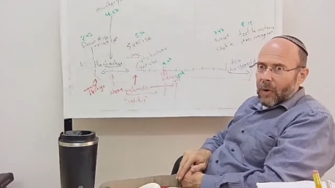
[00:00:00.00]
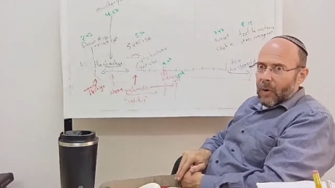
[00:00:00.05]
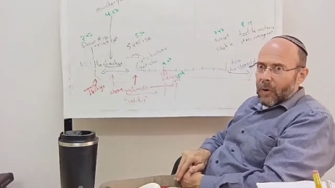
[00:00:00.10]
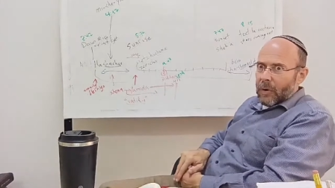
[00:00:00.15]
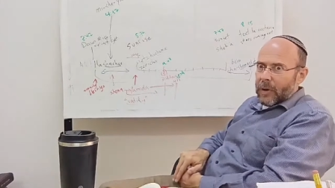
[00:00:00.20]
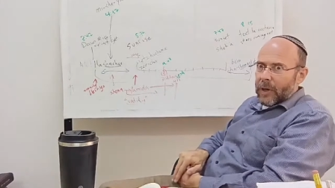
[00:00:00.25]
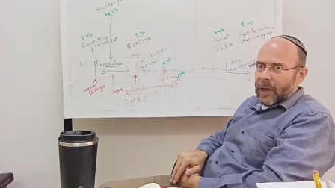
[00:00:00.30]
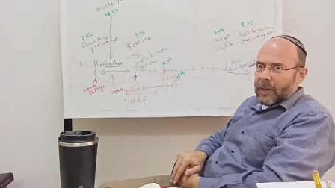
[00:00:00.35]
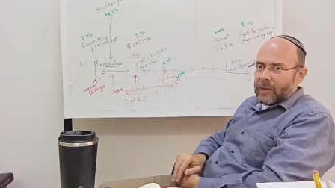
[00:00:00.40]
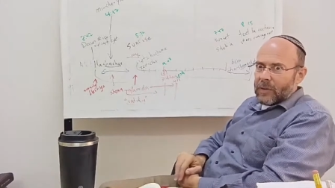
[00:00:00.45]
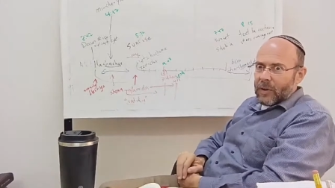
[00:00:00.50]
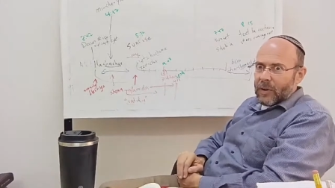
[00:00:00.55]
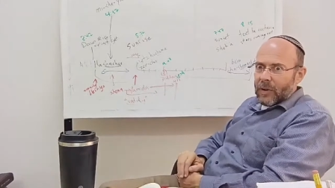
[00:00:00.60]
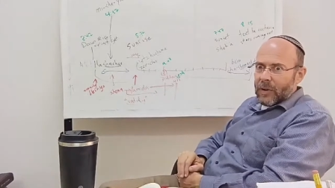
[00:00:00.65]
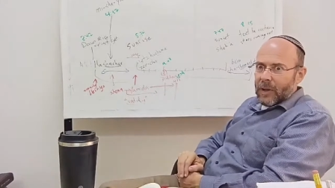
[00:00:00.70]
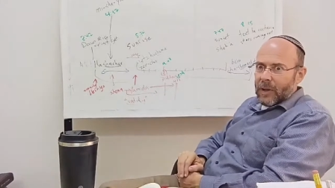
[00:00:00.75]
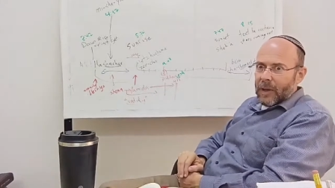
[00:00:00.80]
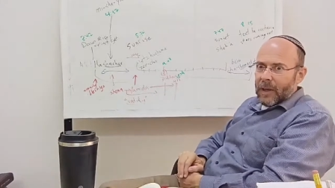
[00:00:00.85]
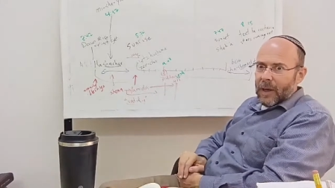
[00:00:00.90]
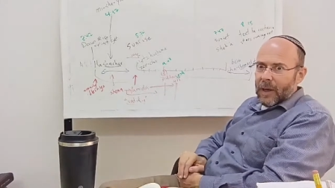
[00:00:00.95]
Okay,
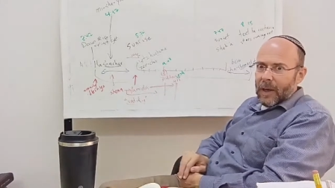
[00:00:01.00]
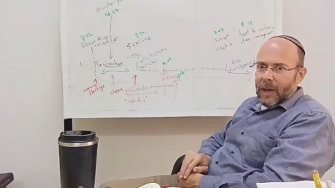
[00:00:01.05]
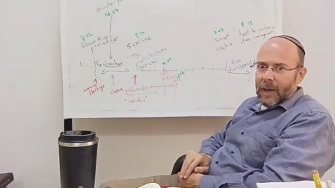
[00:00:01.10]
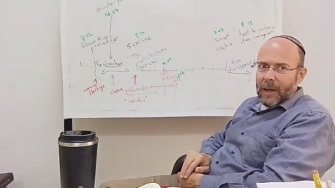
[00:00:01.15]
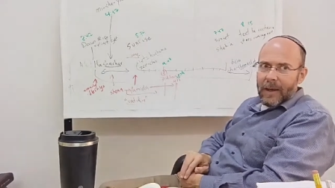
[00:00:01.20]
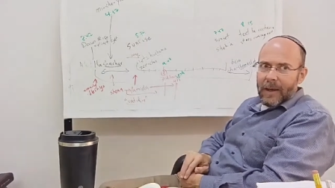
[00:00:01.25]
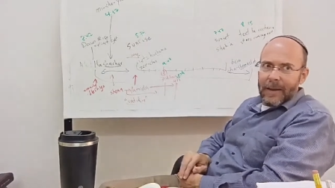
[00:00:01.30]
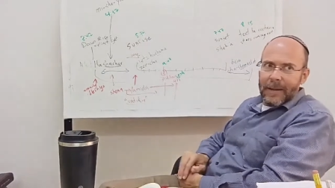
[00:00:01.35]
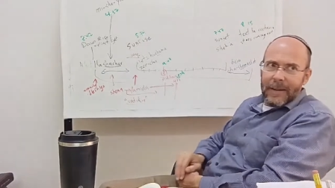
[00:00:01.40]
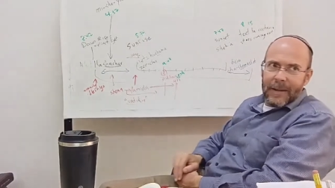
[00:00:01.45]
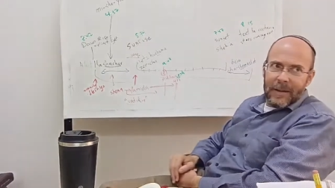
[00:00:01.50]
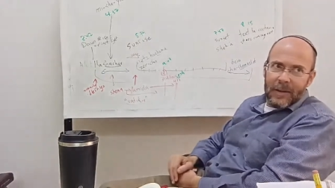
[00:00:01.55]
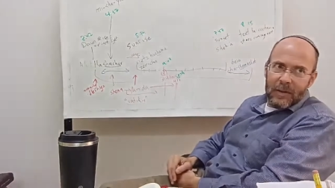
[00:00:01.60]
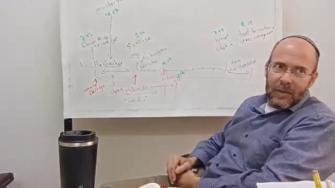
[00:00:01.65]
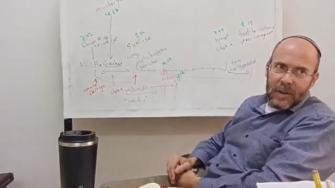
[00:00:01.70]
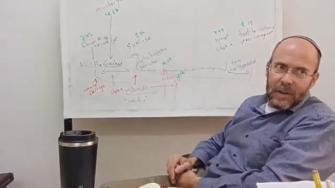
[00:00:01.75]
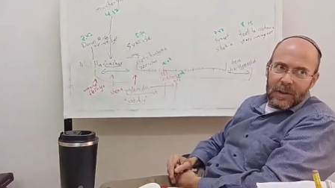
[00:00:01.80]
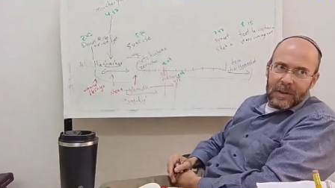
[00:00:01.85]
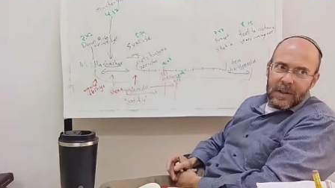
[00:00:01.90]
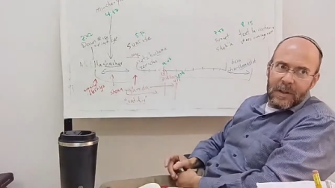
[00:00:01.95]
so
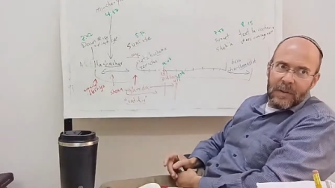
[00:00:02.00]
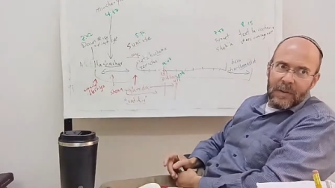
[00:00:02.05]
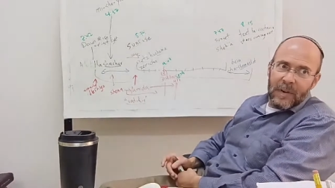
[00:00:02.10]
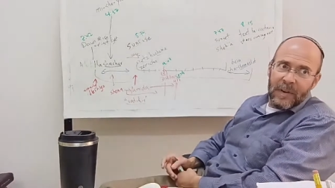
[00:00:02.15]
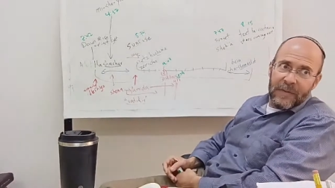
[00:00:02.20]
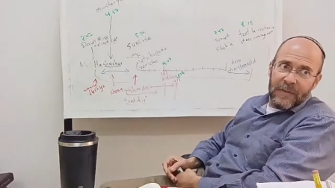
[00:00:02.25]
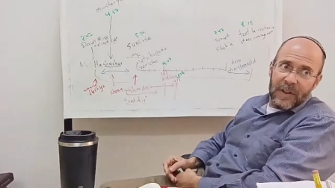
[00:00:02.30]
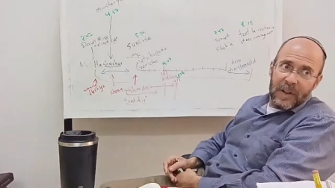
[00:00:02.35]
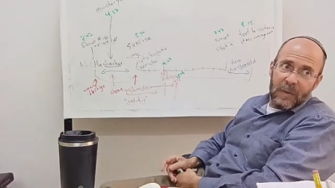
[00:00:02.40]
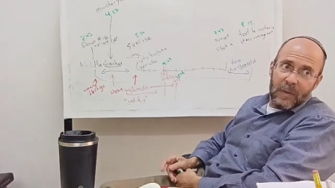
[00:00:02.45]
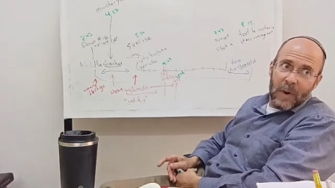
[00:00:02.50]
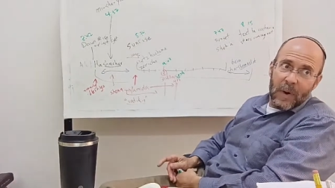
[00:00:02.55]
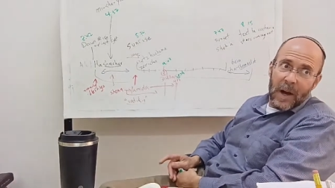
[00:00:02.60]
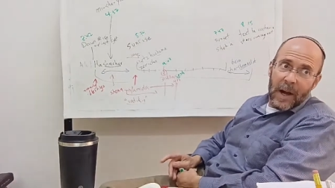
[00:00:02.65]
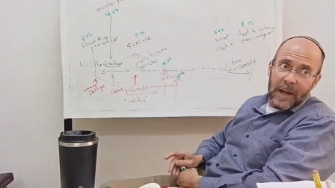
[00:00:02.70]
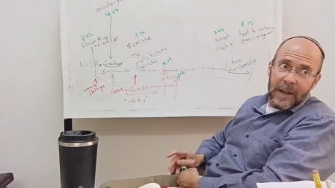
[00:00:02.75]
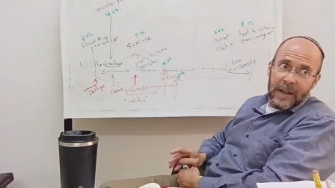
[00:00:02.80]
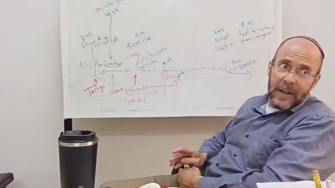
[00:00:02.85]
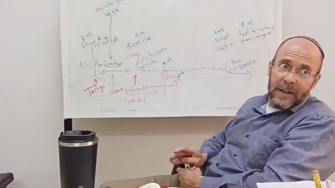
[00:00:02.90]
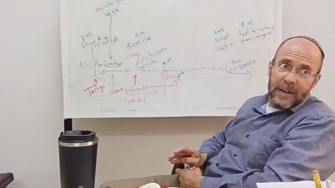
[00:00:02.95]
you can see, Ravid, why
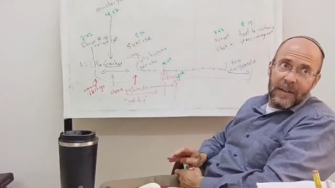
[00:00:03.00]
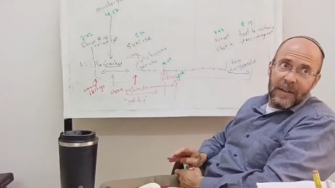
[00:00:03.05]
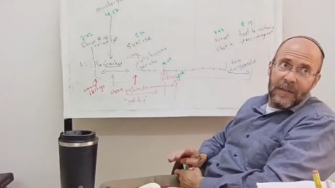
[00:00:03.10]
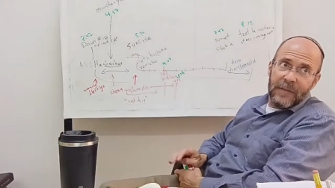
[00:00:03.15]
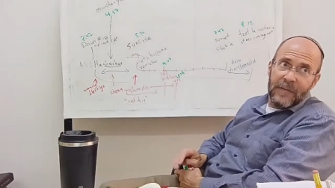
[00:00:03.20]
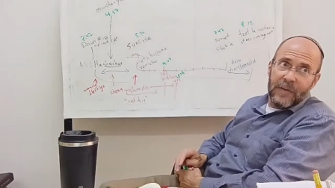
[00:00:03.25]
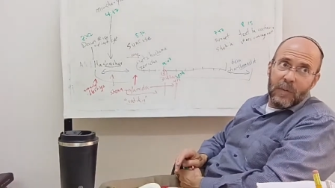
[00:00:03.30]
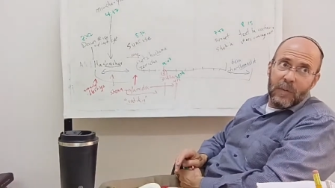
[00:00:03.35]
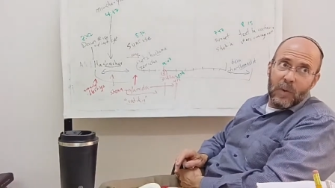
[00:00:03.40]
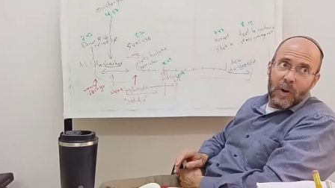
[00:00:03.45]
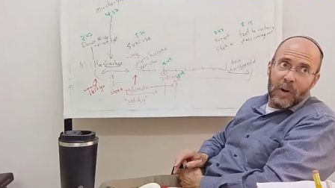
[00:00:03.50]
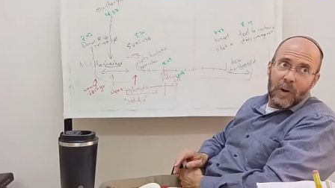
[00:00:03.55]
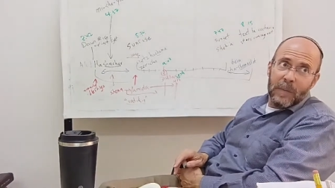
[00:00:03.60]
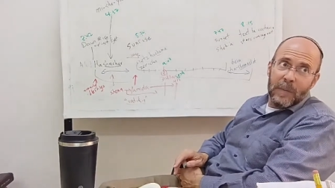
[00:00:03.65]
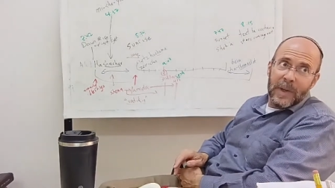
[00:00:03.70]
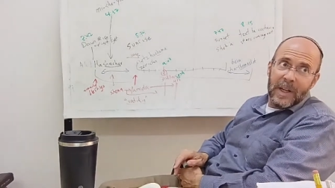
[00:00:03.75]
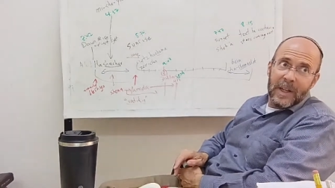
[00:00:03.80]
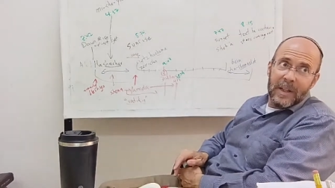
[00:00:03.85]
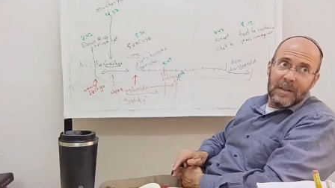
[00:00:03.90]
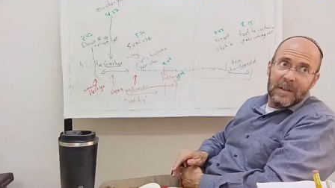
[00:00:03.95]
I needed a few more
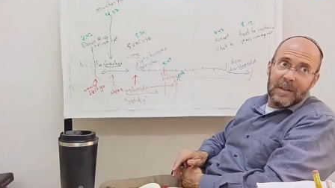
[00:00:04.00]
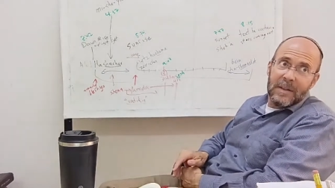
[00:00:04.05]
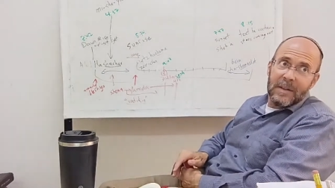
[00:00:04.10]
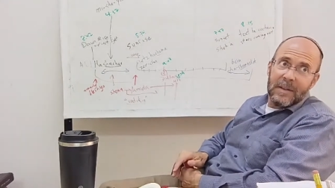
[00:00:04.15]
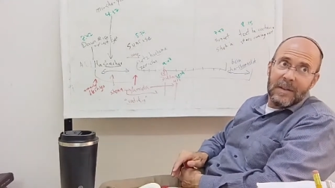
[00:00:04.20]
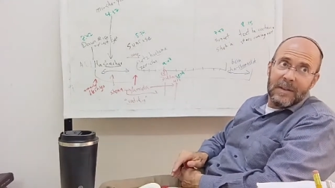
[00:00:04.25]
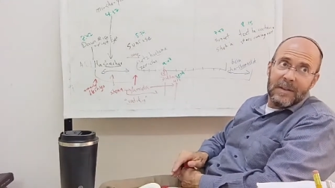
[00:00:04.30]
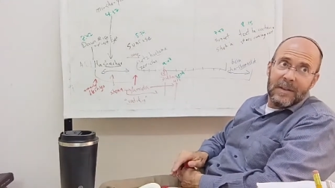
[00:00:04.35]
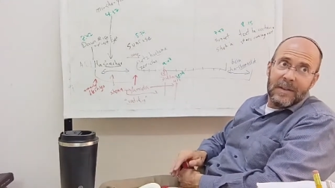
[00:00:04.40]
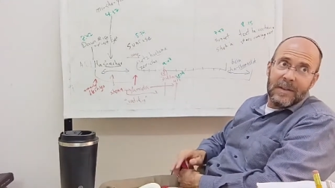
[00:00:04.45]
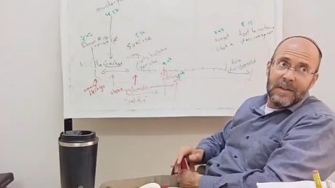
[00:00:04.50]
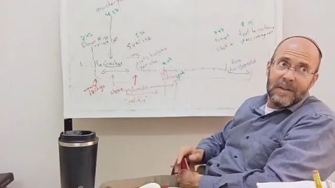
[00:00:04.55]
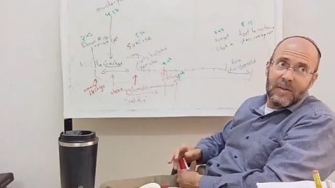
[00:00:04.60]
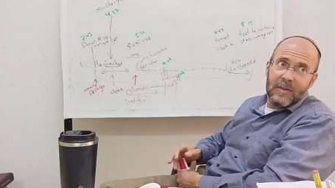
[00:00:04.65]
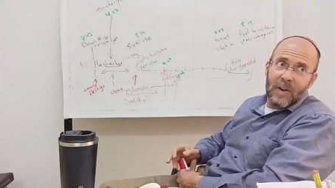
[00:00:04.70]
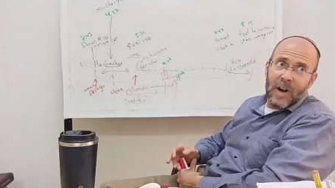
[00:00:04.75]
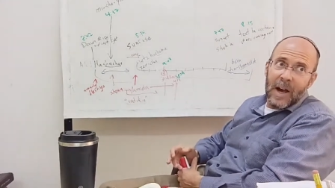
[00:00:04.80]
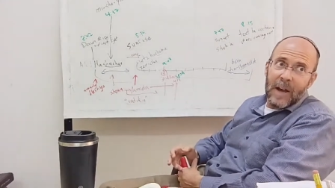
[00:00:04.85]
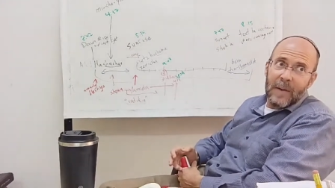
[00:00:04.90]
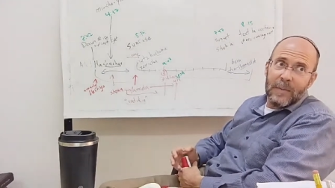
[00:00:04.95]
minutes to
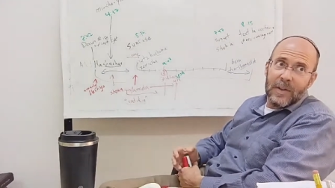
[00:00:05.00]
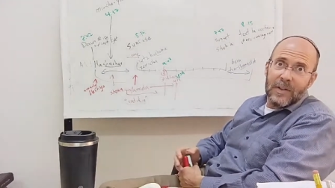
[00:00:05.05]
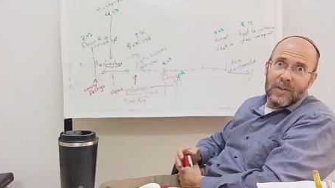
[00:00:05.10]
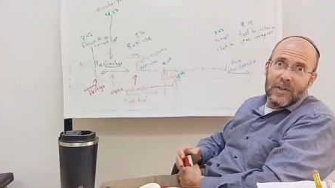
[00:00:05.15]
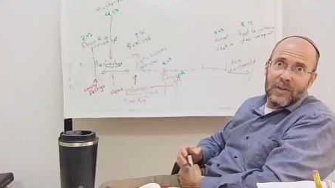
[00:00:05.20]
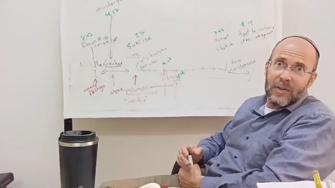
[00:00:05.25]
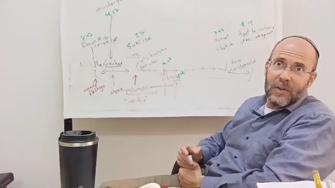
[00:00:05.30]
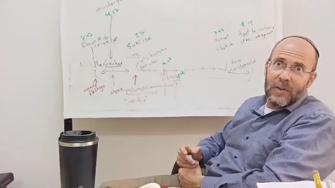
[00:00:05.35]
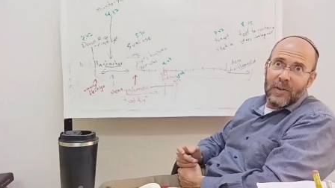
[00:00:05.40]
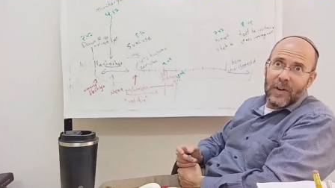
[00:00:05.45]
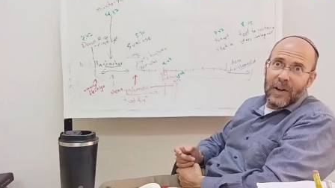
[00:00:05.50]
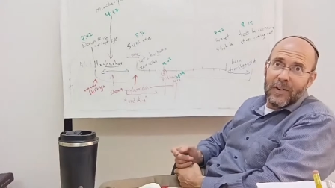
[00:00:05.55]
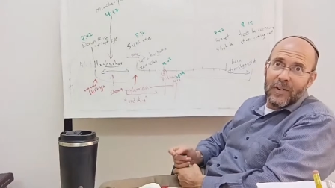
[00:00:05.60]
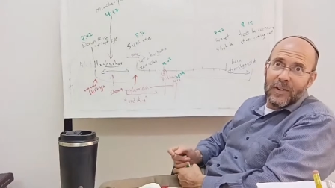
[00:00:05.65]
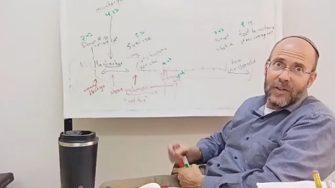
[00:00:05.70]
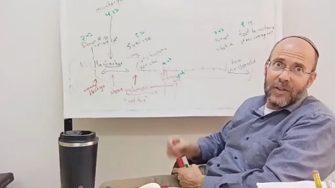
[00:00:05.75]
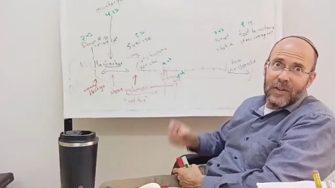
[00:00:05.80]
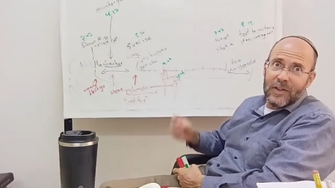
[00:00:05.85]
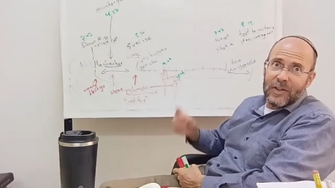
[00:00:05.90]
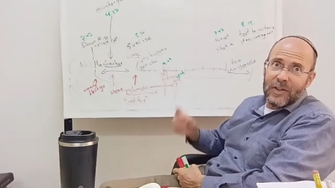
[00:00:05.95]
describe this to you. I
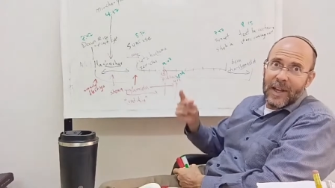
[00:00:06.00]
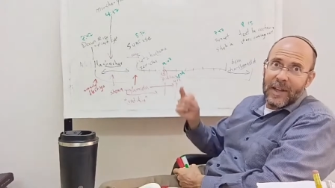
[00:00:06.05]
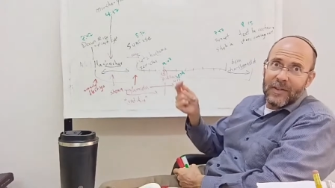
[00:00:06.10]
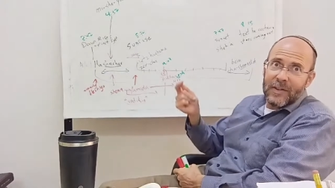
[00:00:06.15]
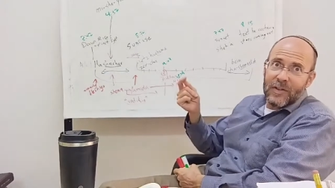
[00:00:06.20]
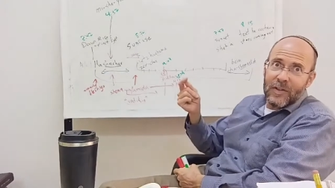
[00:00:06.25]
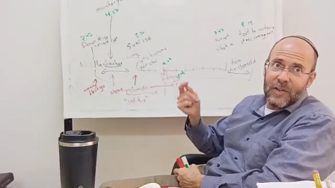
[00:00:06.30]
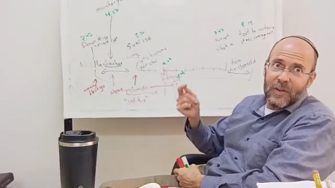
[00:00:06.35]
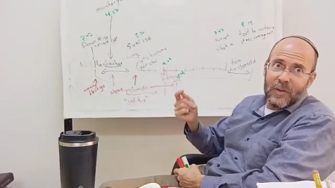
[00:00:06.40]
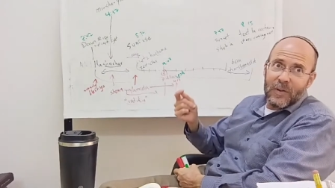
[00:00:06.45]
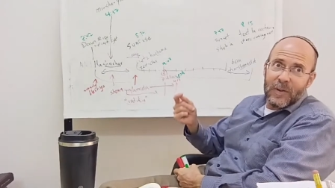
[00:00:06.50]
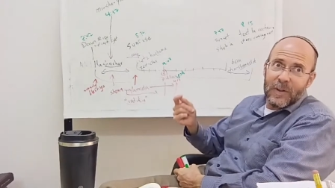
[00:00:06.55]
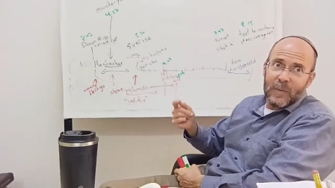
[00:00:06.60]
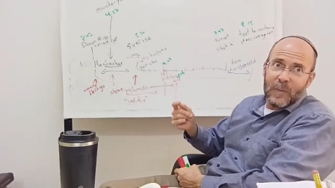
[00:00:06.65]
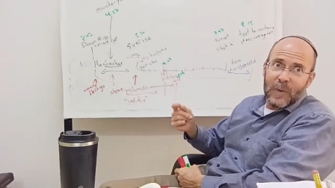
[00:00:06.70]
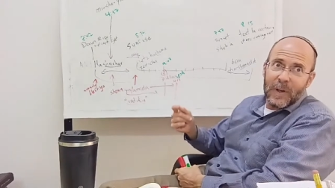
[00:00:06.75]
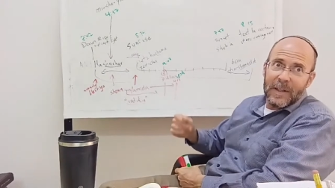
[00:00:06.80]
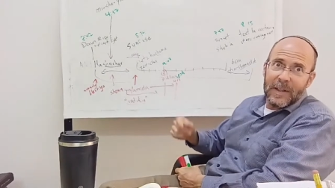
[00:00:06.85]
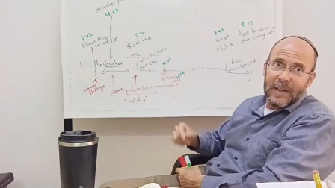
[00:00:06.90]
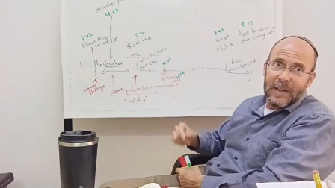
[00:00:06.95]
could just answer you in
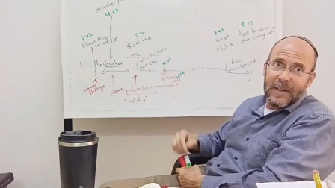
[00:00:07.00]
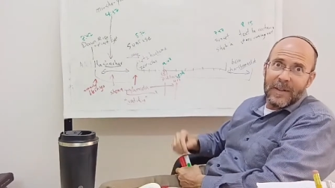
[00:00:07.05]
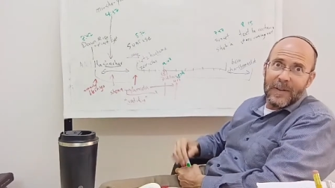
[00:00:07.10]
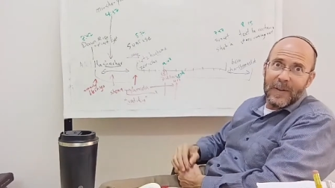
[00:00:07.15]
one second.